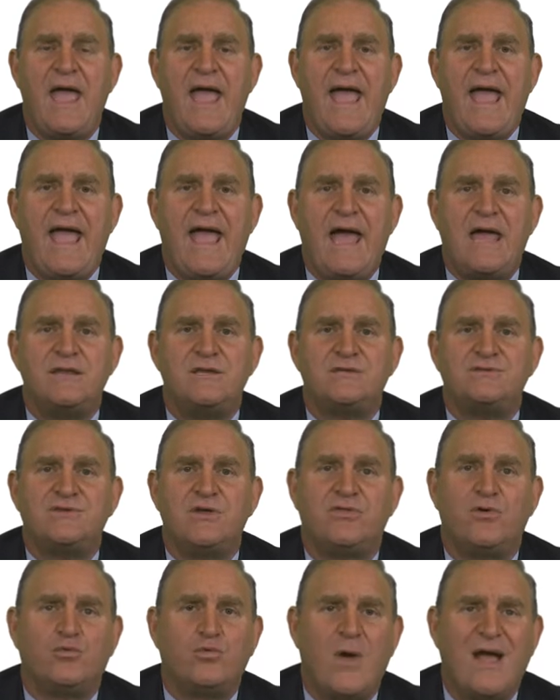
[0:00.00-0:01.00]
And so
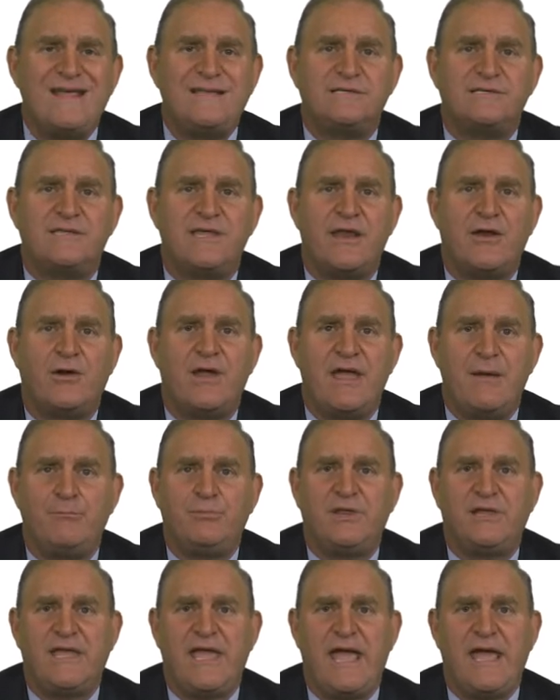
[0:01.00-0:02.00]
the rights that are
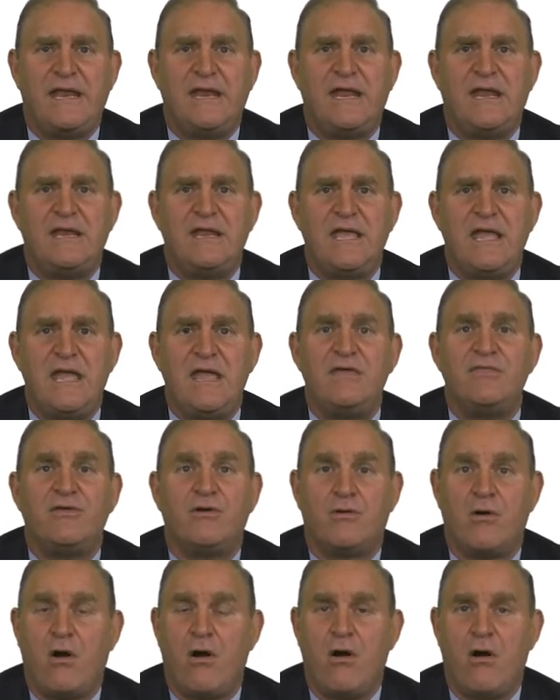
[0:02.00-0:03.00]
implicated
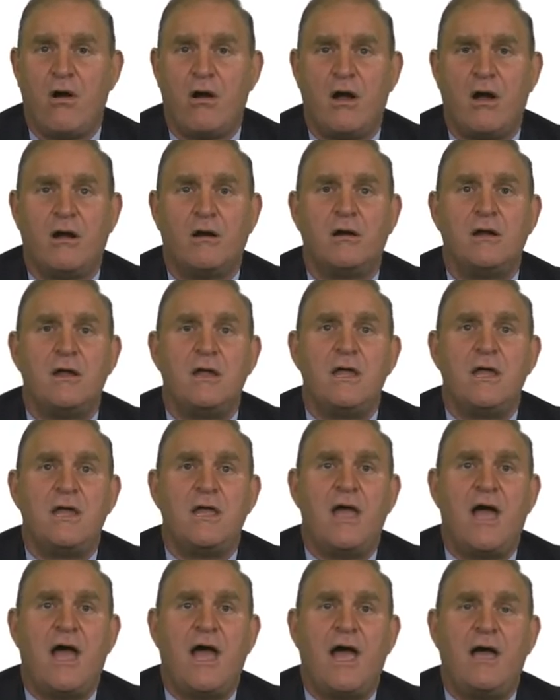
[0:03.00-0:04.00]
either are
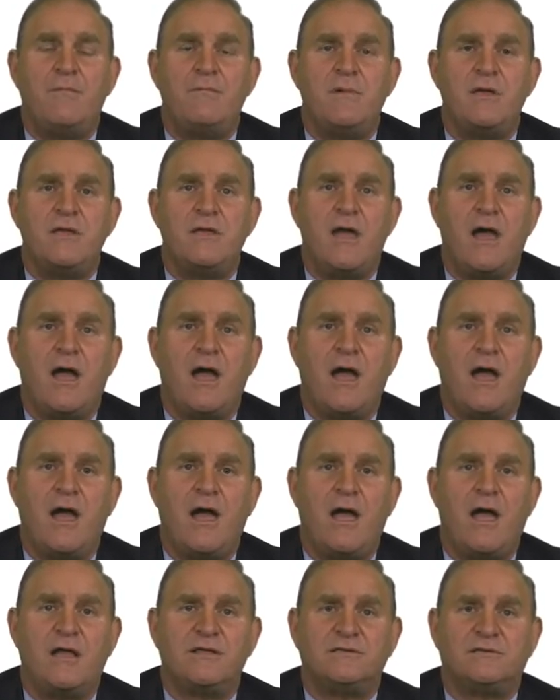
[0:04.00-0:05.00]
um, uh,
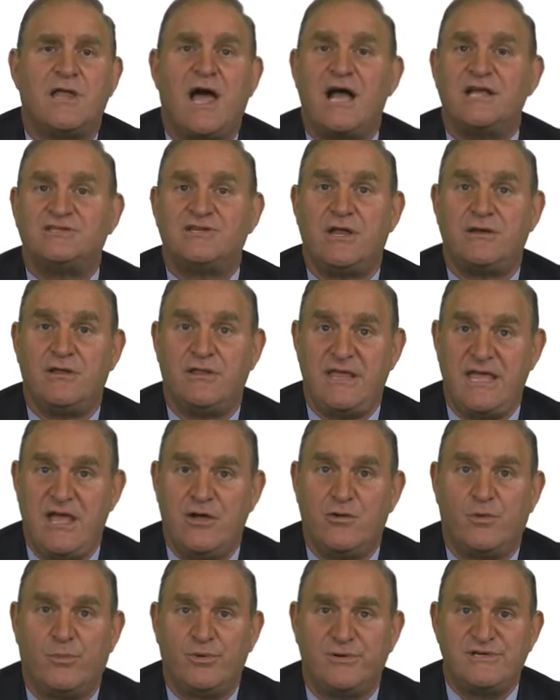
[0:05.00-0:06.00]
lodged under the
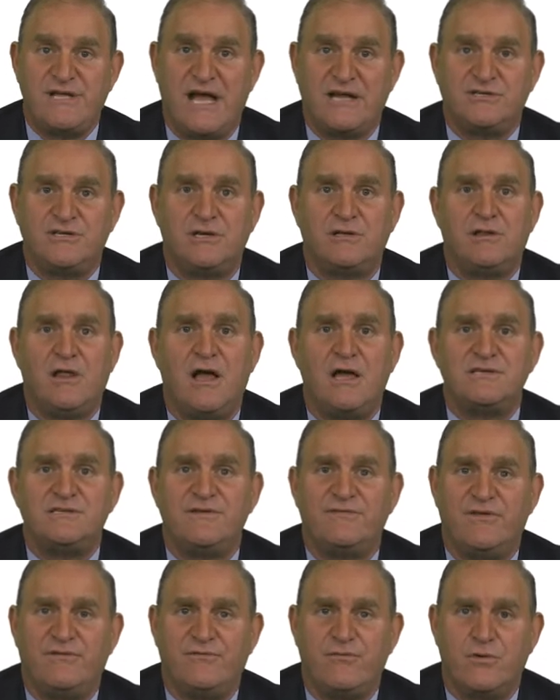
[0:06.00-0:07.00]
Equal Protection Clause
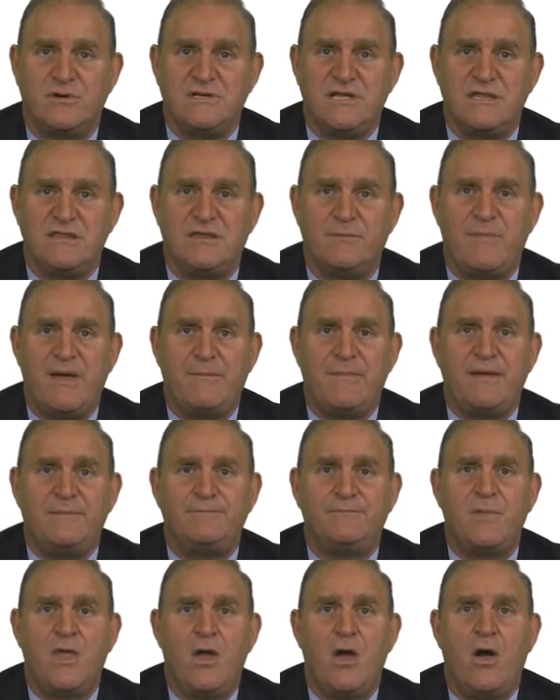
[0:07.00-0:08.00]
of the 14th Amendment
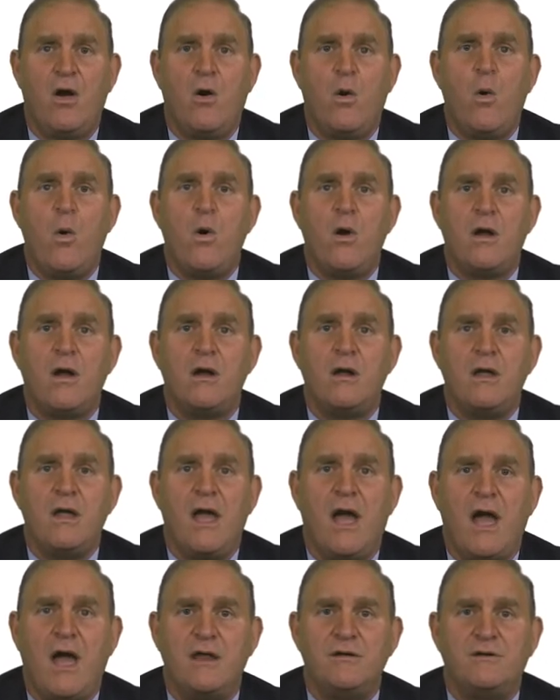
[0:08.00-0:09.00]
or
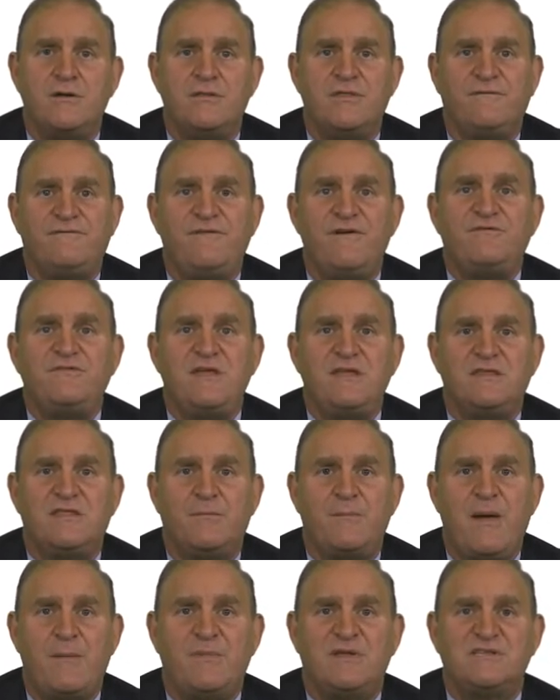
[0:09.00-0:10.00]
under the 15th
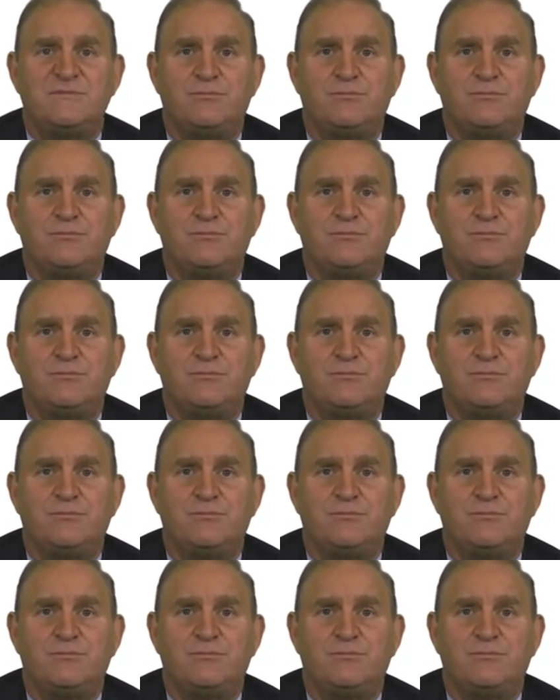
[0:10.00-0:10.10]
Amendment's